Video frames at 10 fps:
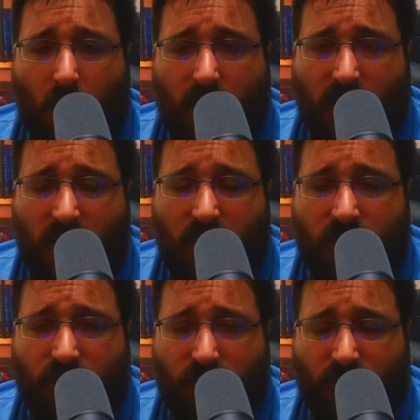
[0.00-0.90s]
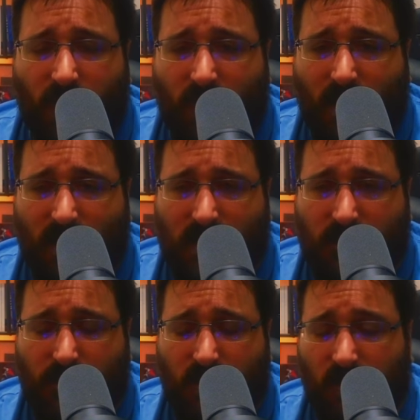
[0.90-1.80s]
within three months
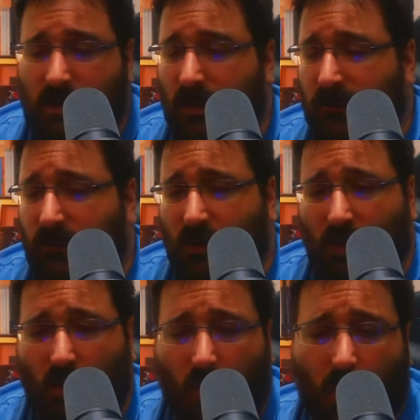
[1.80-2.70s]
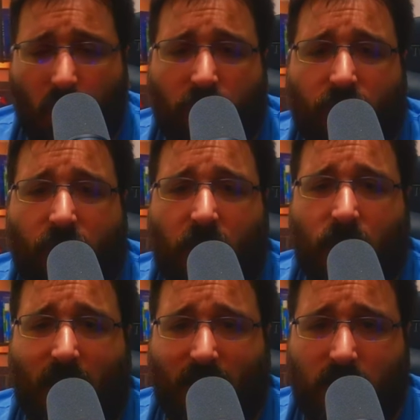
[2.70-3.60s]
period, so for the whole three
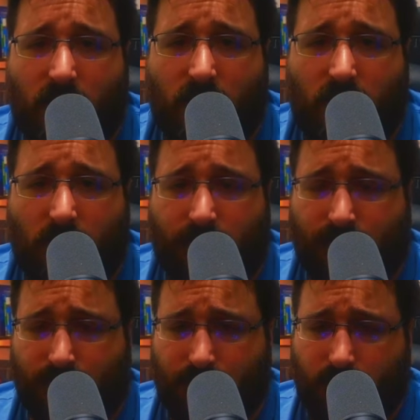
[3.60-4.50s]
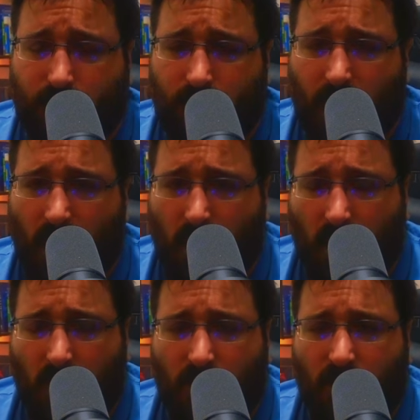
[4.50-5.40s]
months,
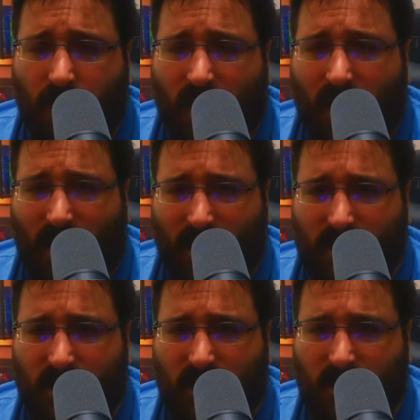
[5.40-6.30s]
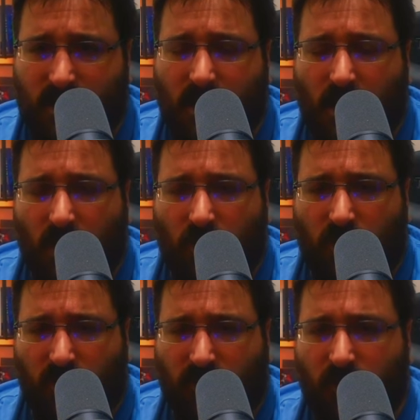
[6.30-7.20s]
you get access
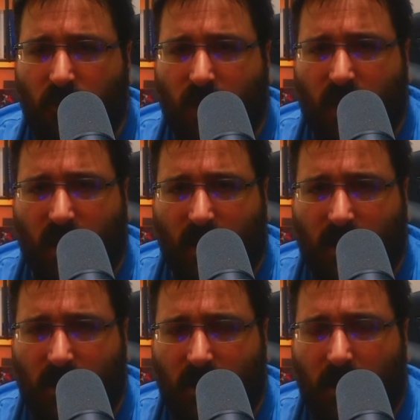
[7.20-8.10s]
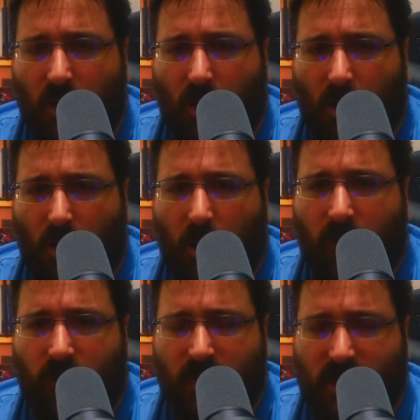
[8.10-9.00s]
to a full year
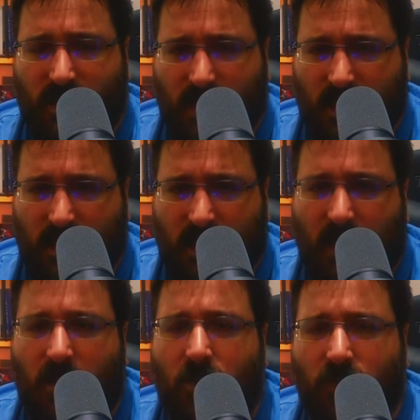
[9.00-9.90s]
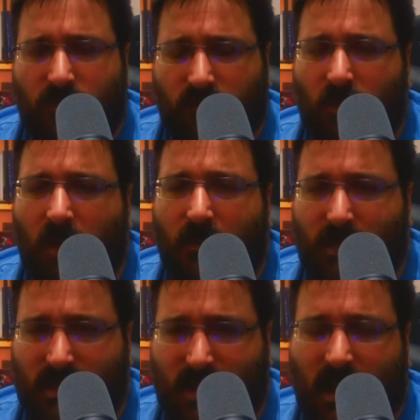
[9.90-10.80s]
of sixty to forty
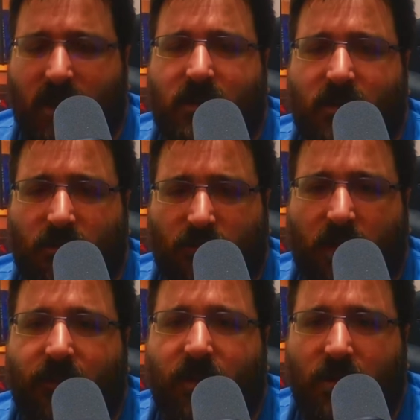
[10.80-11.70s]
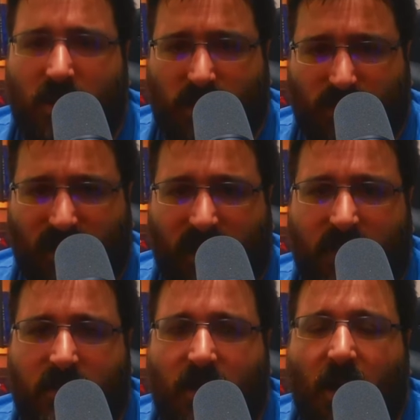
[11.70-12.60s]
percent revenue
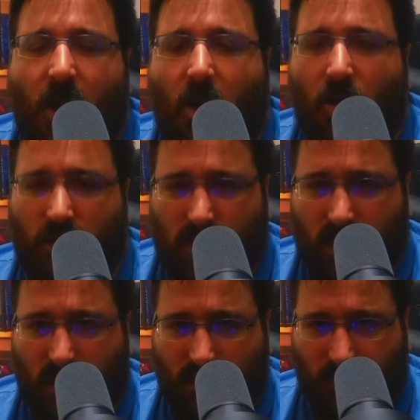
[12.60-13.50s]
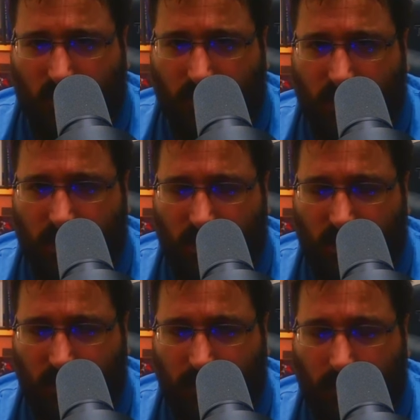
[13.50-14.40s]
split on subscription.